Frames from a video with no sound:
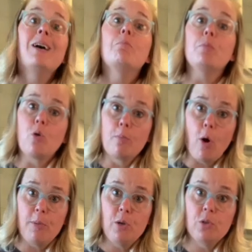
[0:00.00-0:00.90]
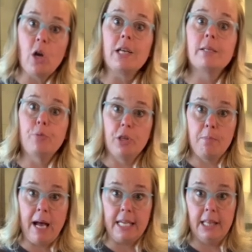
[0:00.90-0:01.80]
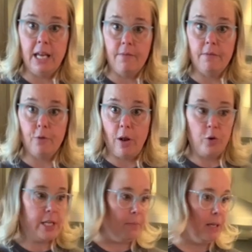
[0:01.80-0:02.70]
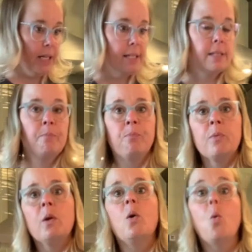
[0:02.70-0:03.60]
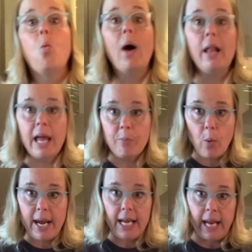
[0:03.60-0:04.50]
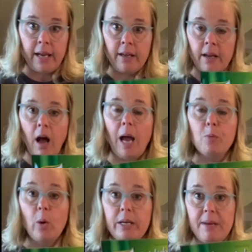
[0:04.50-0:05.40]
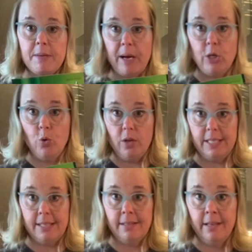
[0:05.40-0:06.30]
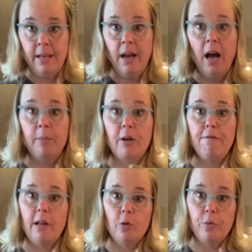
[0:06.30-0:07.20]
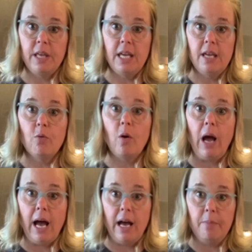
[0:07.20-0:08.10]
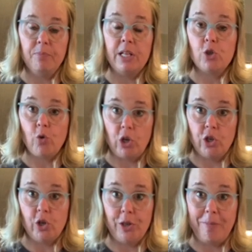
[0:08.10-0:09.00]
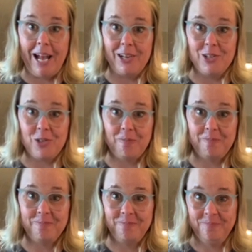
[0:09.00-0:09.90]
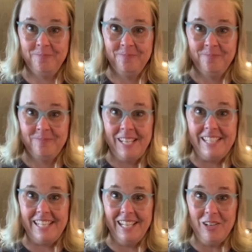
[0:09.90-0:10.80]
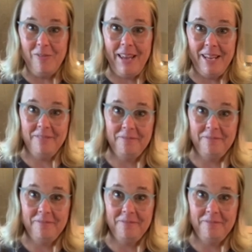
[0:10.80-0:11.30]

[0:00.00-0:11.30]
put more barbecue sauce, and put them back in the oven for another 10 minutes. While I'm waiting, I'm going to make my noodles. I'm going to follow the instructions on the package. See you in a little bit.